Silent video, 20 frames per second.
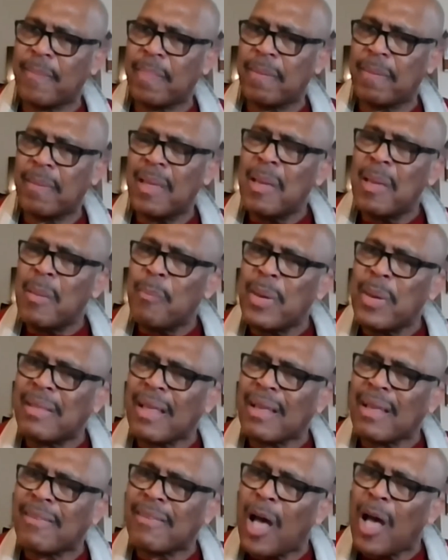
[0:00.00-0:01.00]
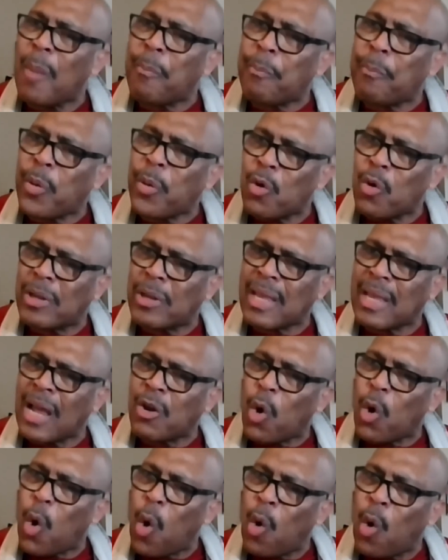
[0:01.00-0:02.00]
Peter saw purity and
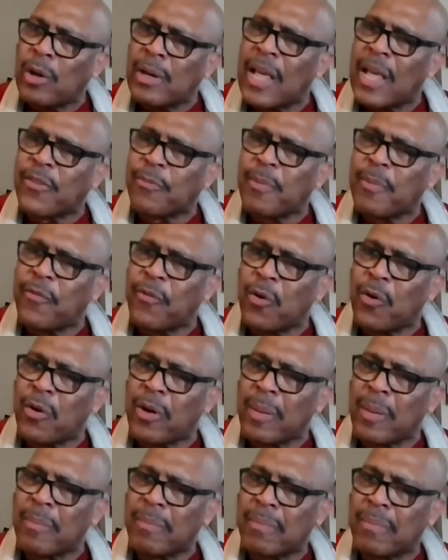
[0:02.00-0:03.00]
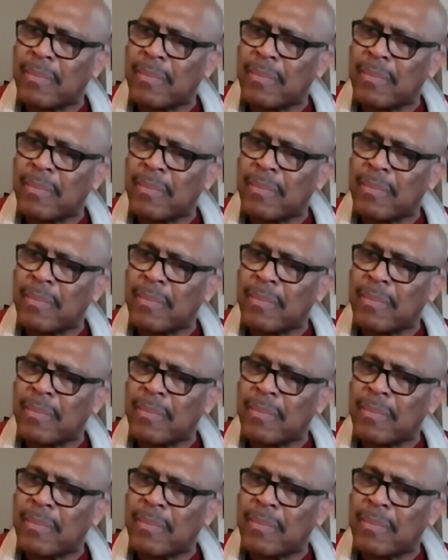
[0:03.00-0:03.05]
wholeness before him.